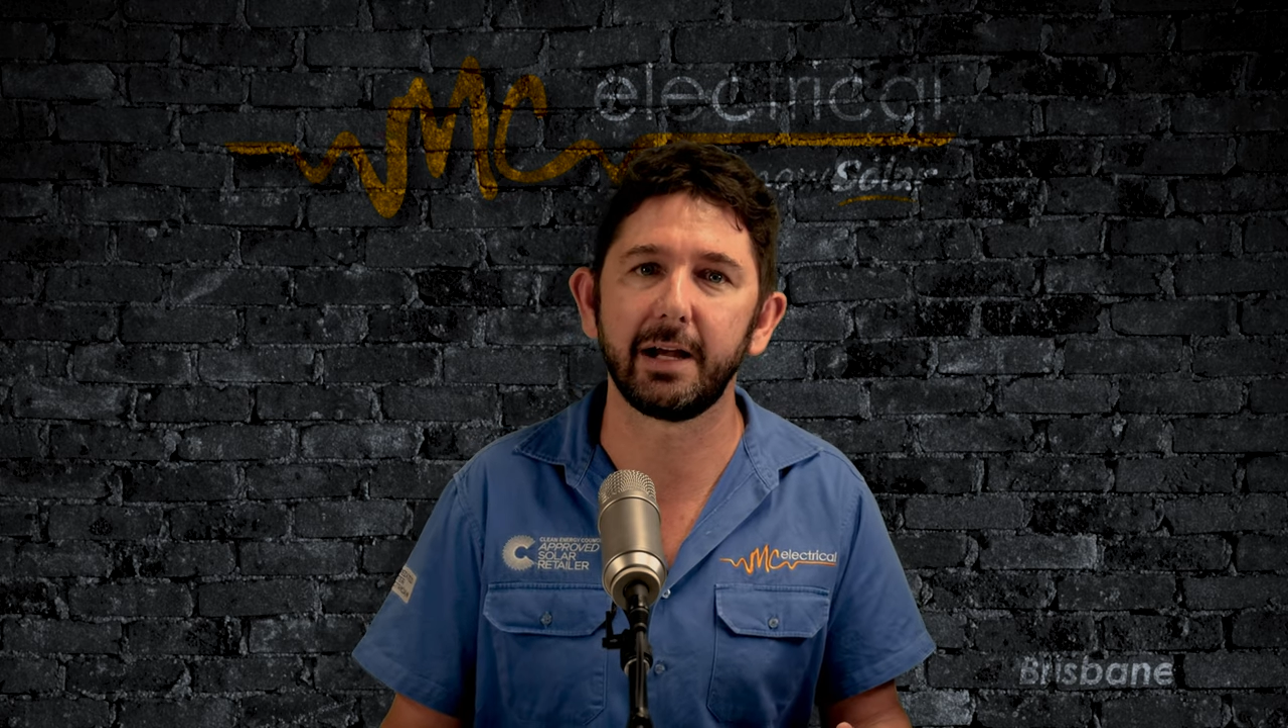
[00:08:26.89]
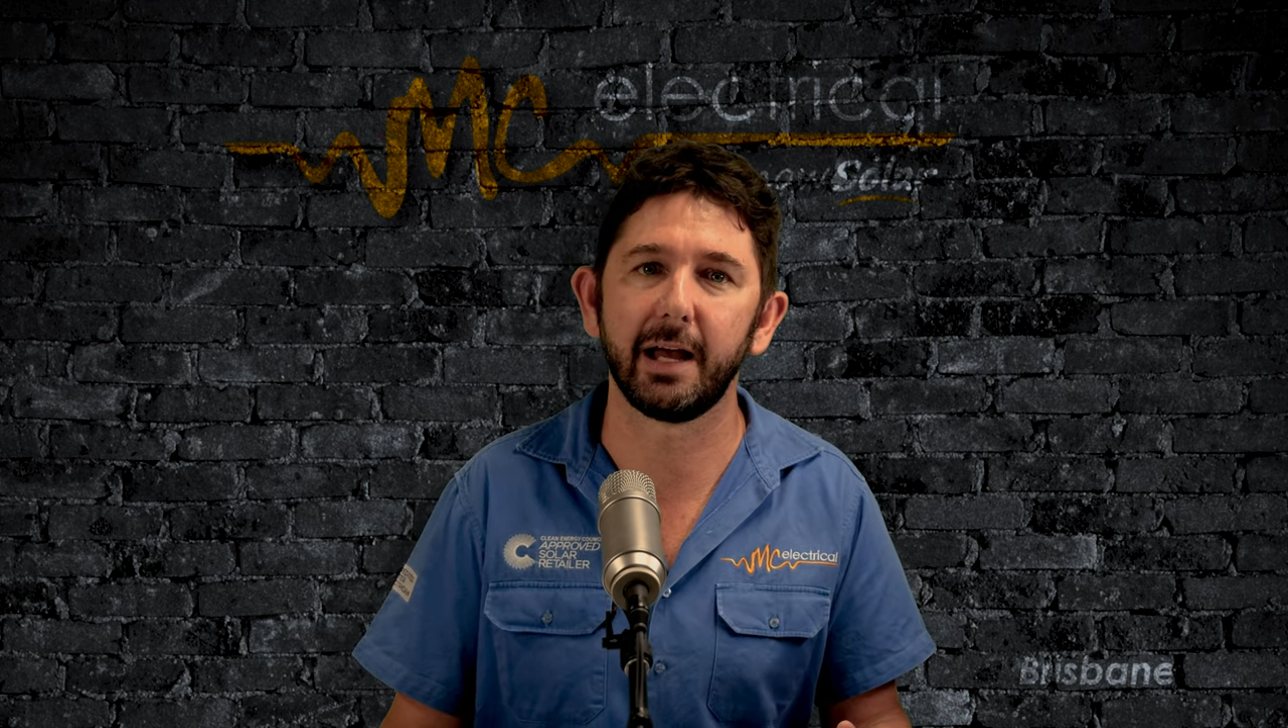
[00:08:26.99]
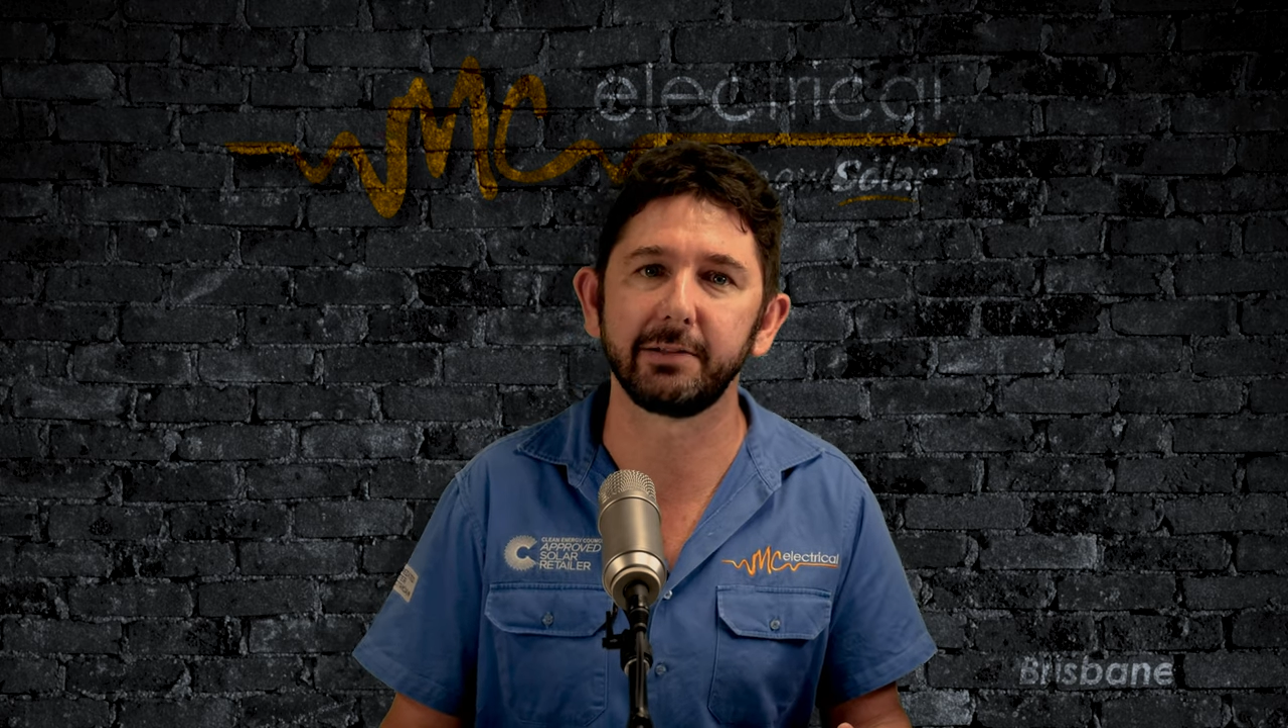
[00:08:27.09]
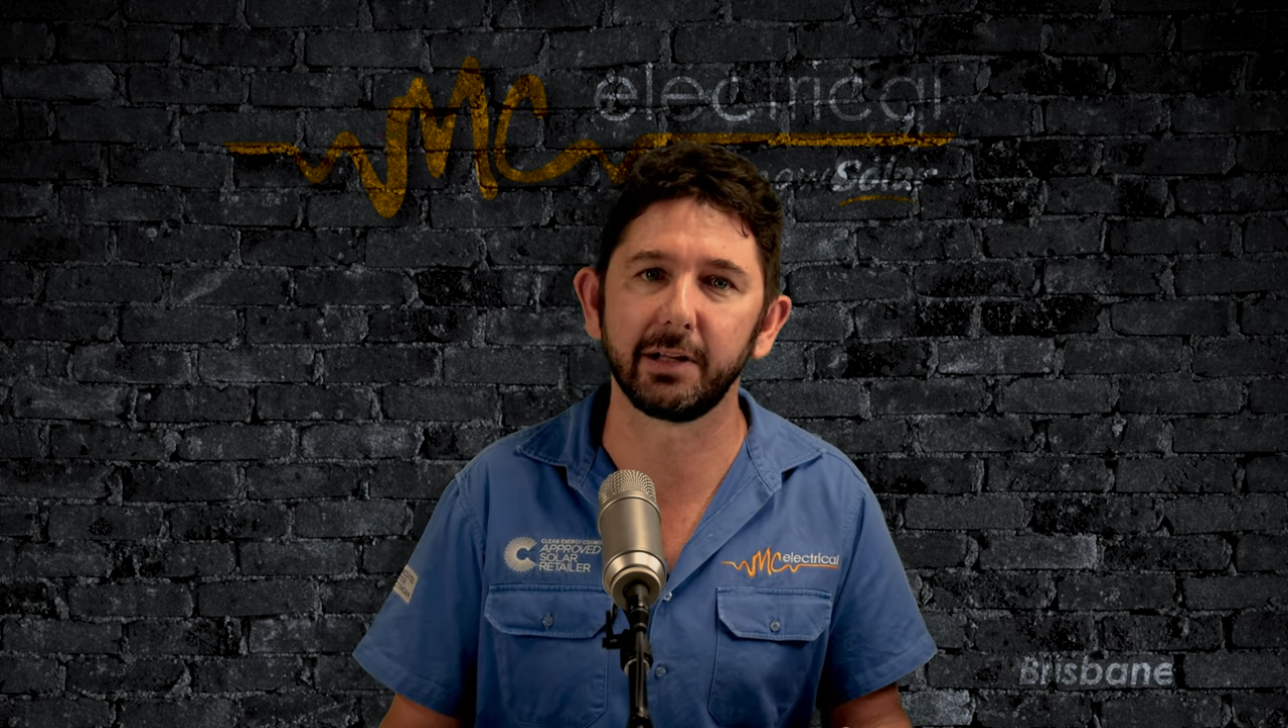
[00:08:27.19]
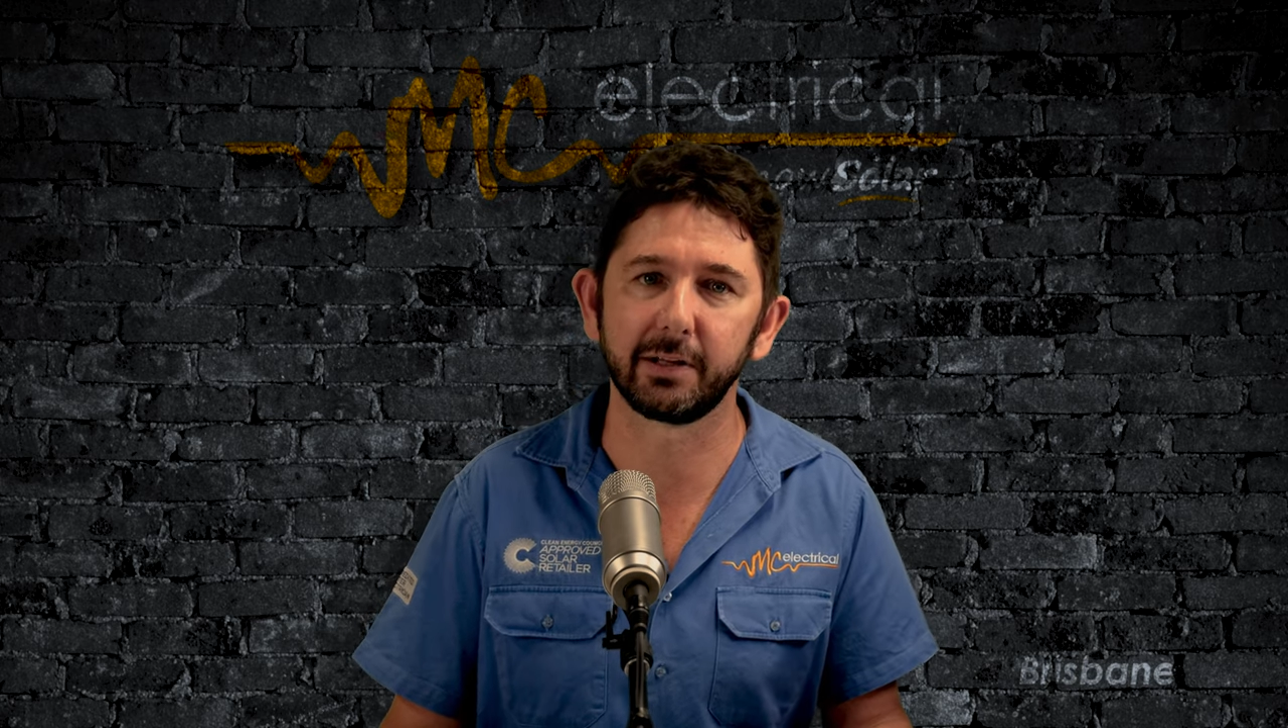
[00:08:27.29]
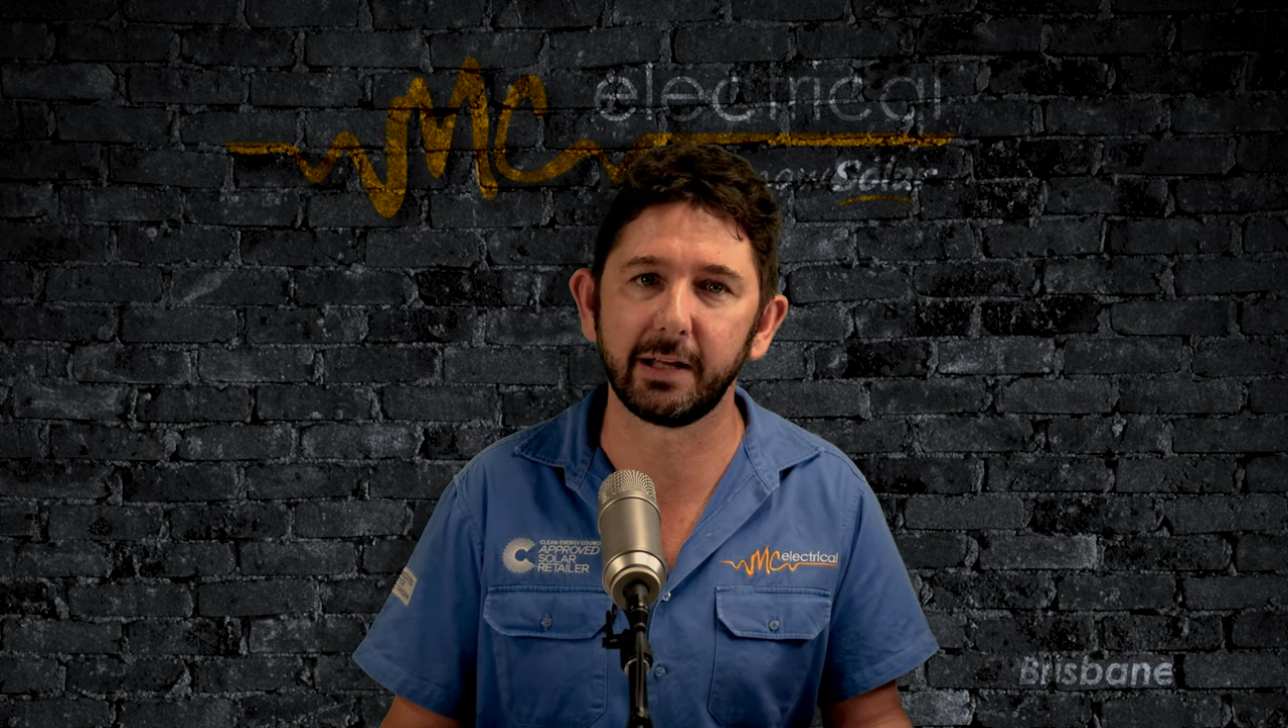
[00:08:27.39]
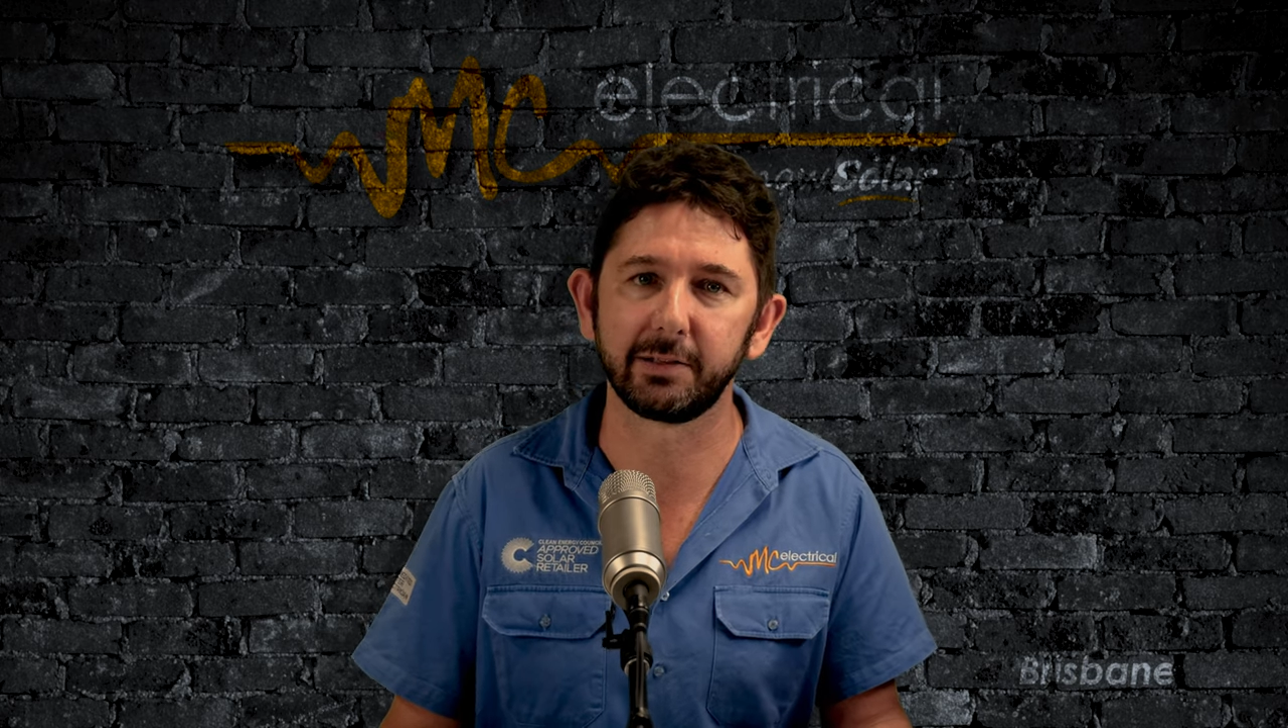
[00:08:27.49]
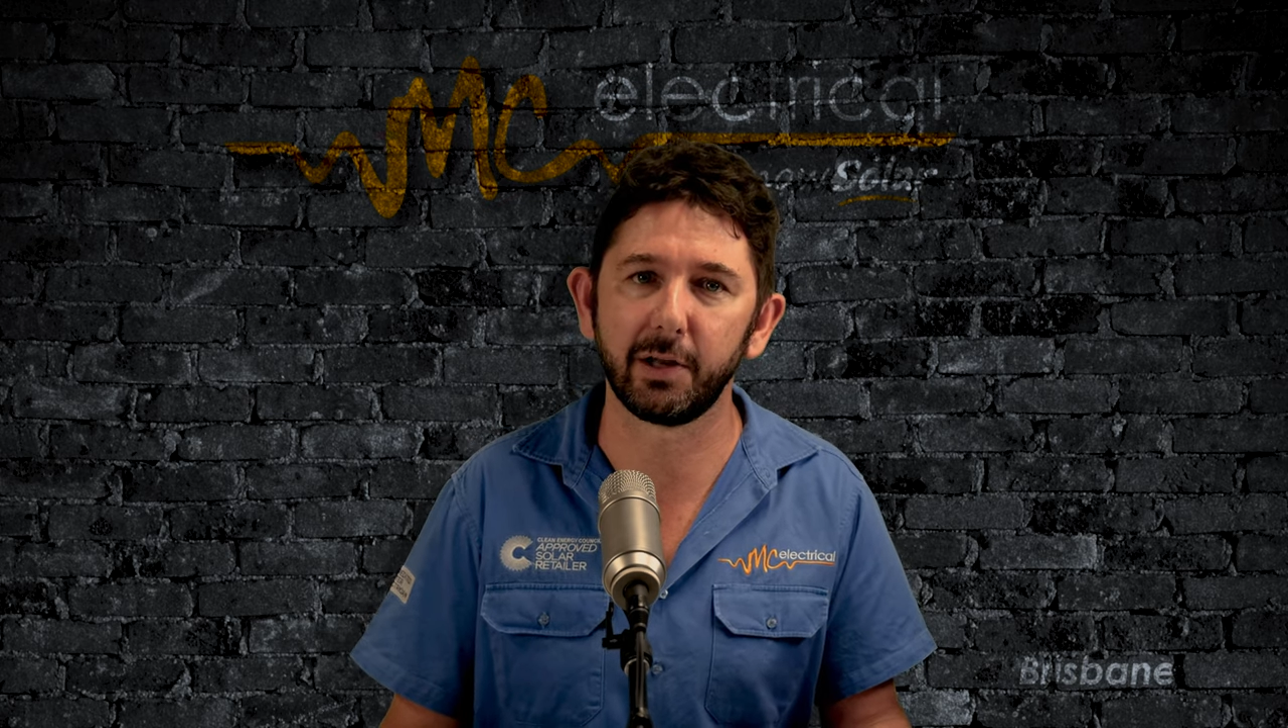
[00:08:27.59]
as